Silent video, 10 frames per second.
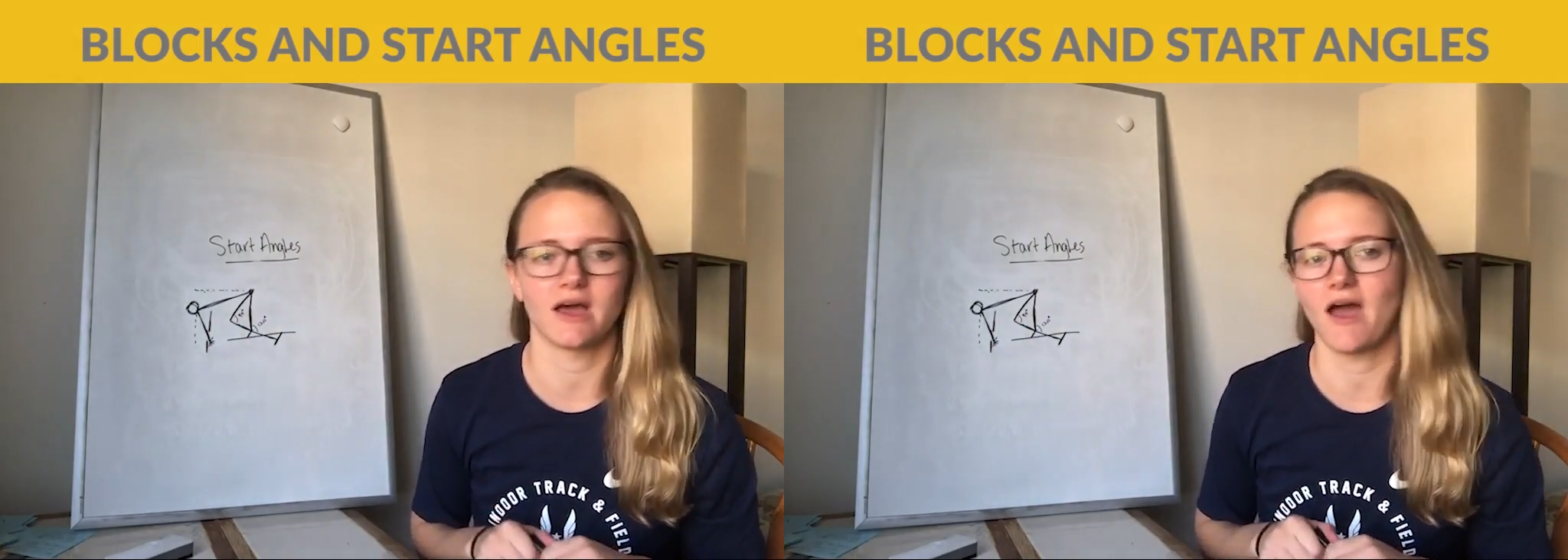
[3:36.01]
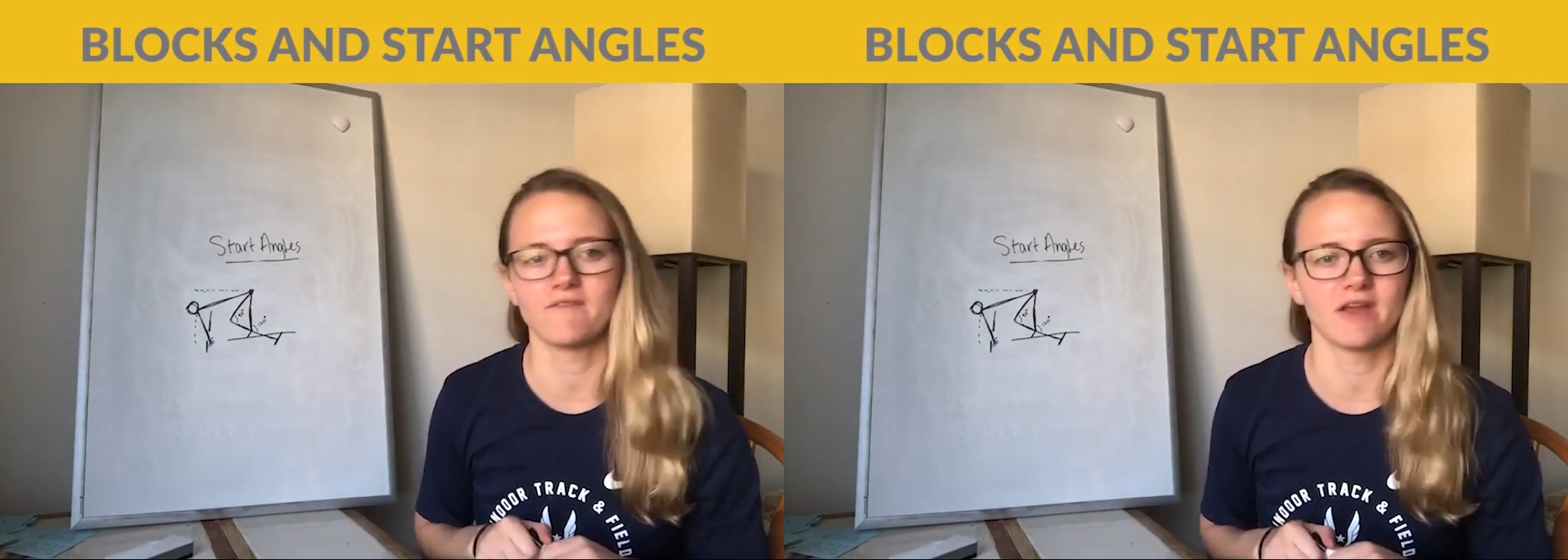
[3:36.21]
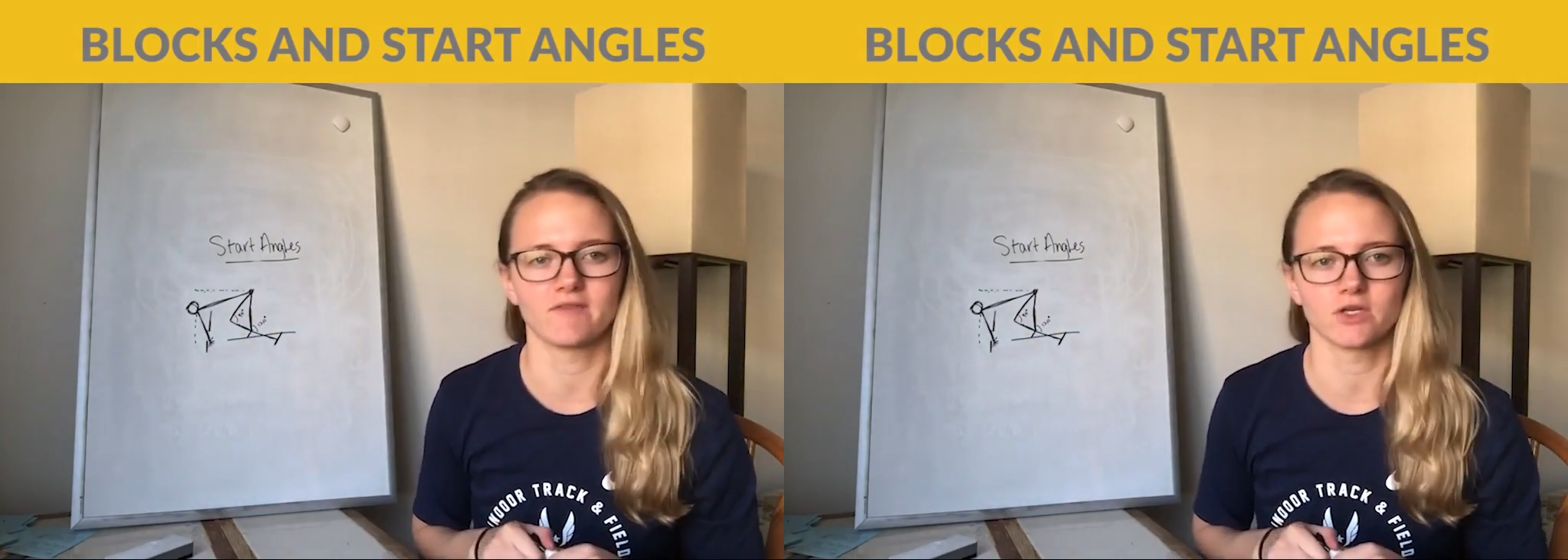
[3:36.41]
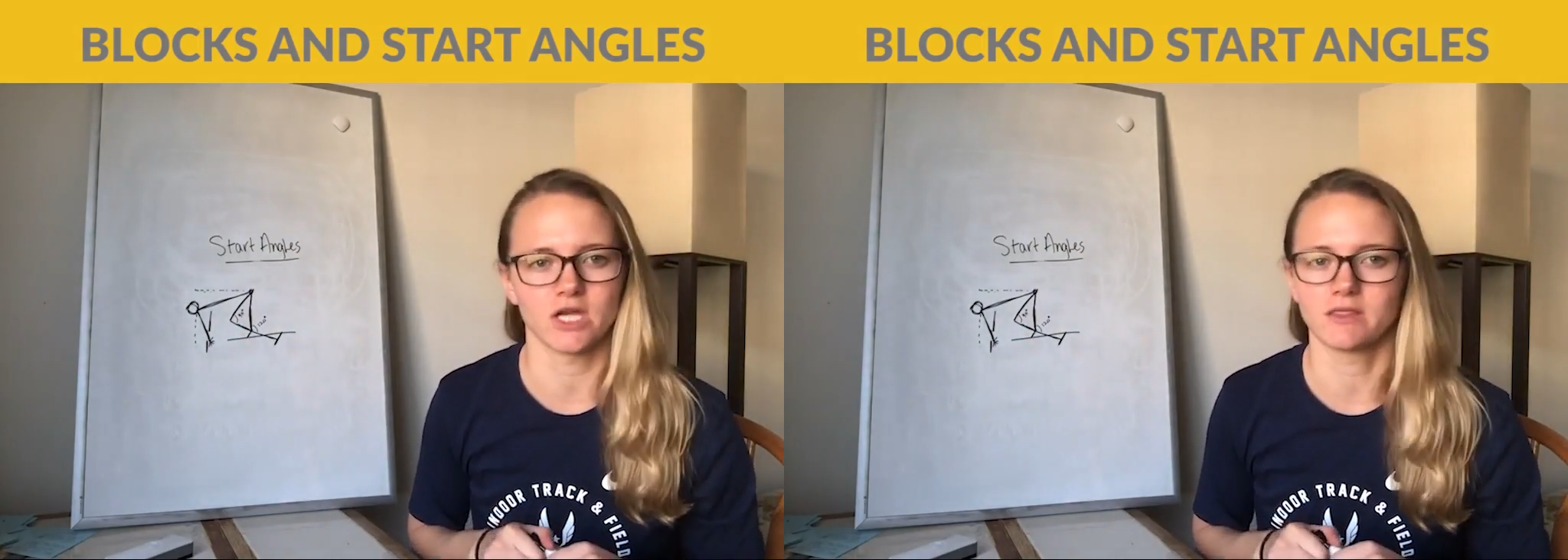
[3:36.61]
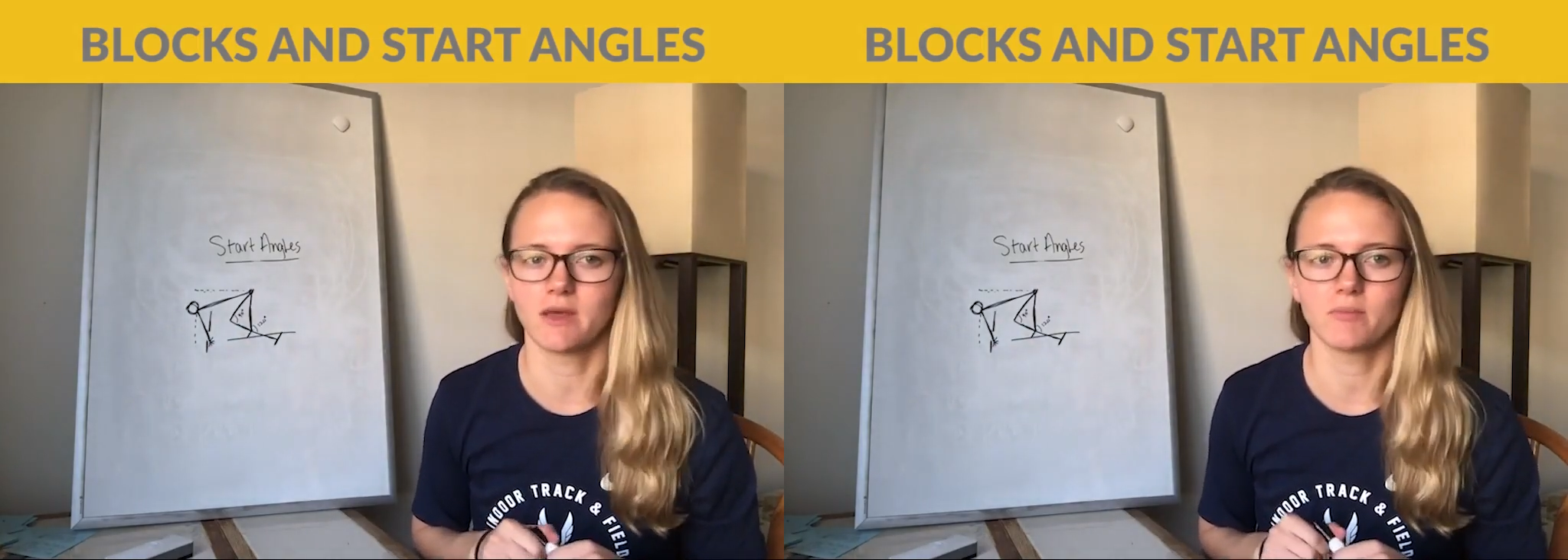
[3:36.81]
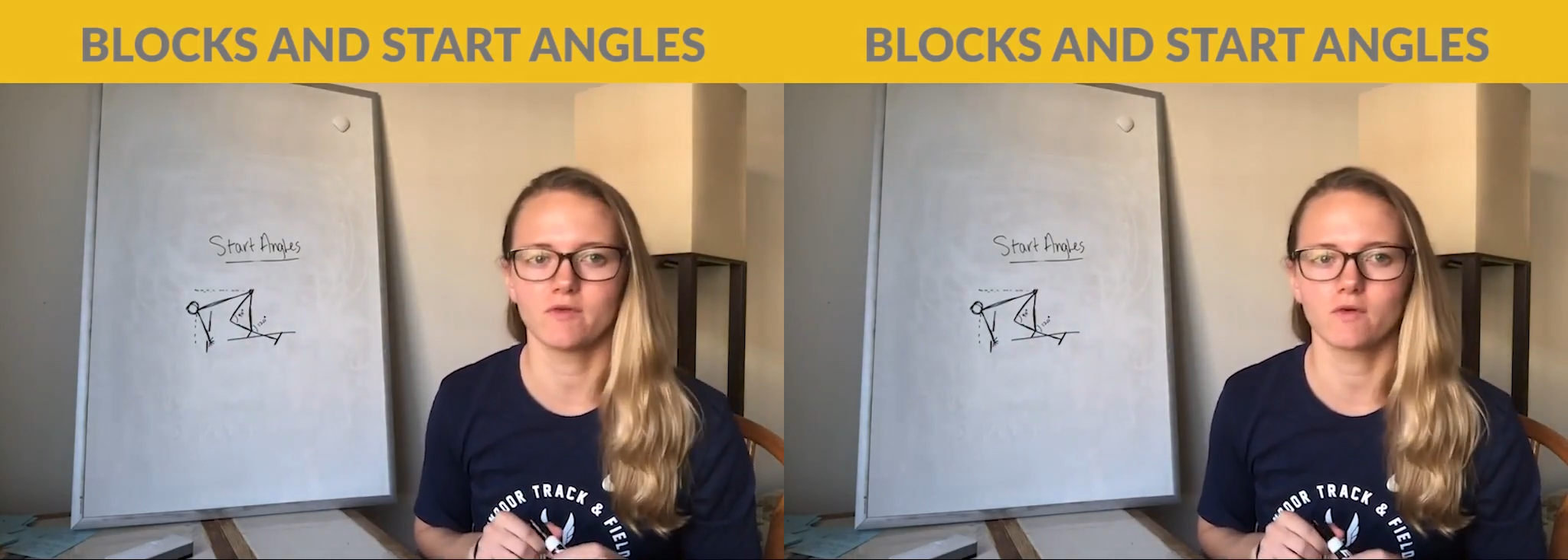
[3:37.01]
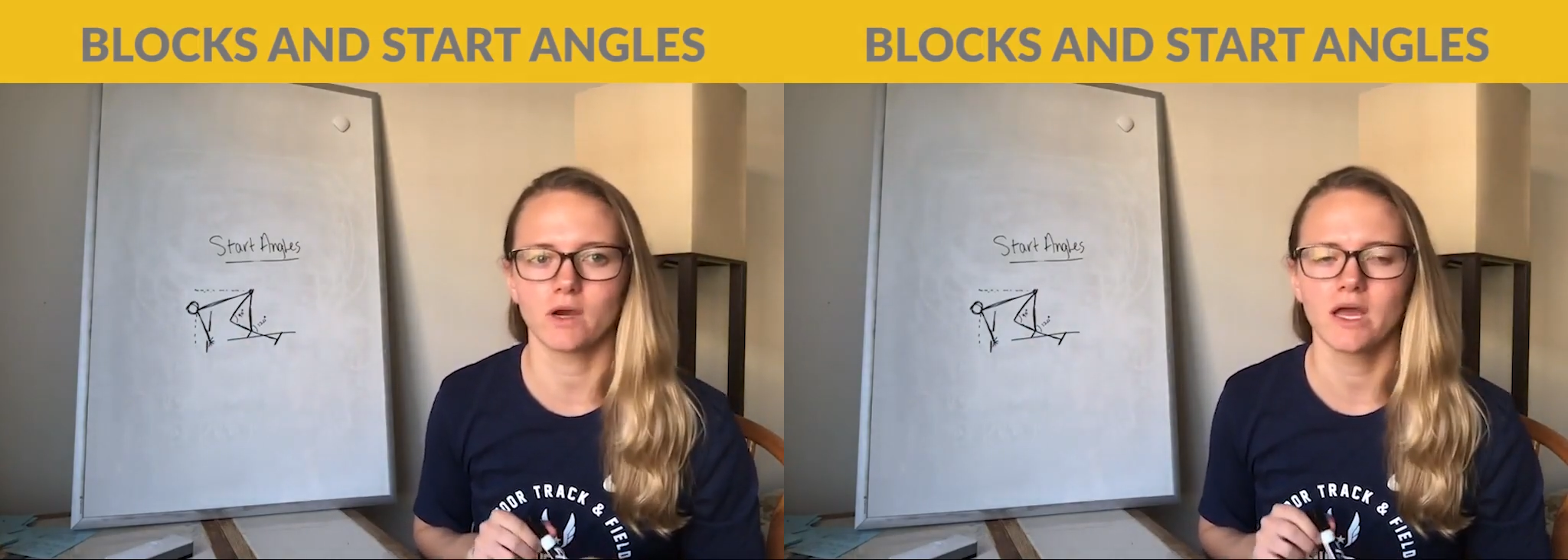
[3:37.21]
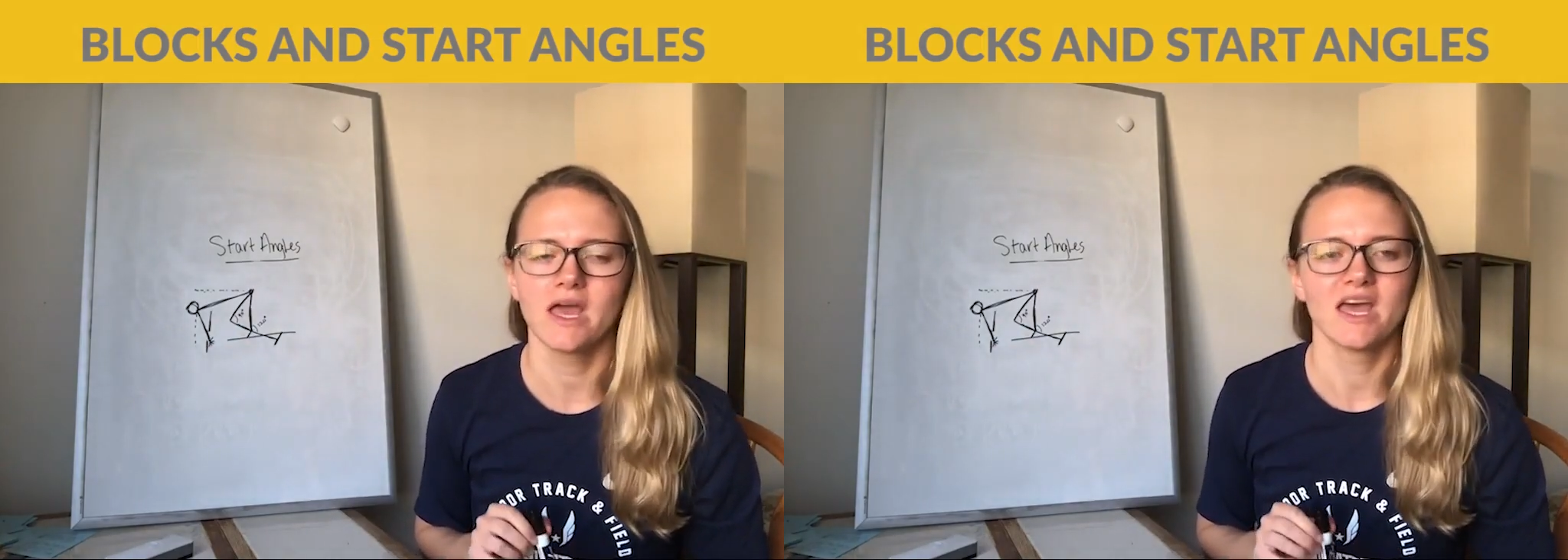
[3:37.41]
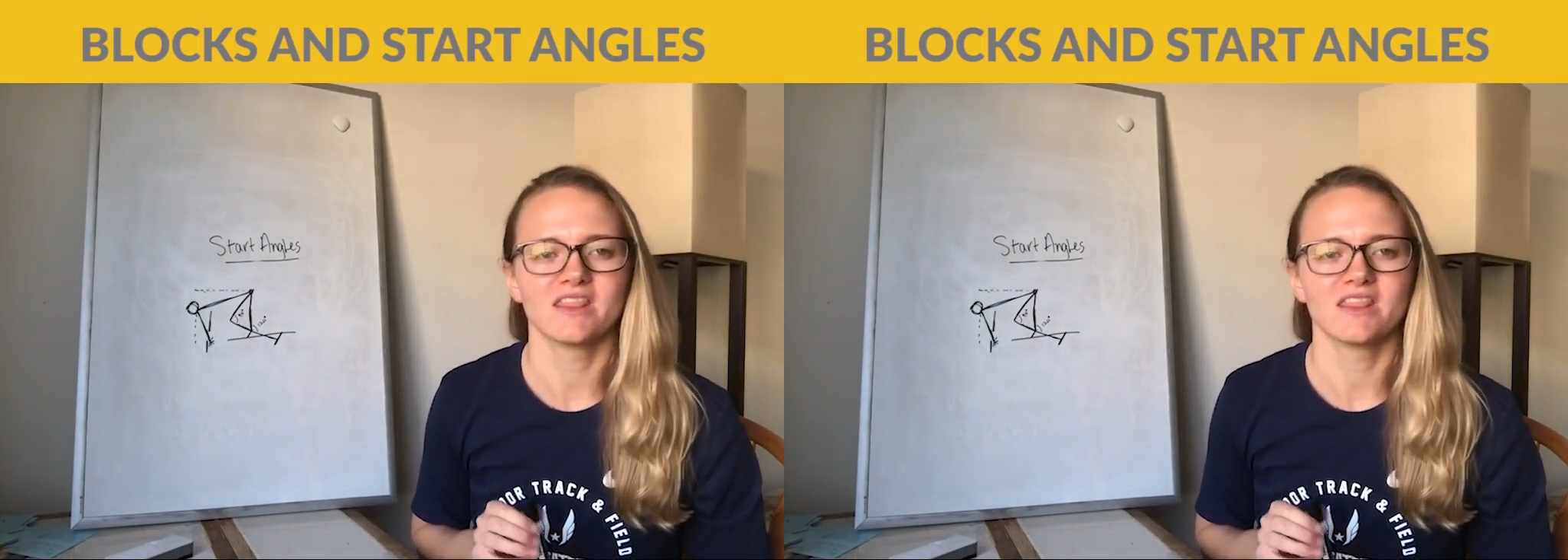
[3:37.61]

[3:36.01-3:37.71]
that have never done them before.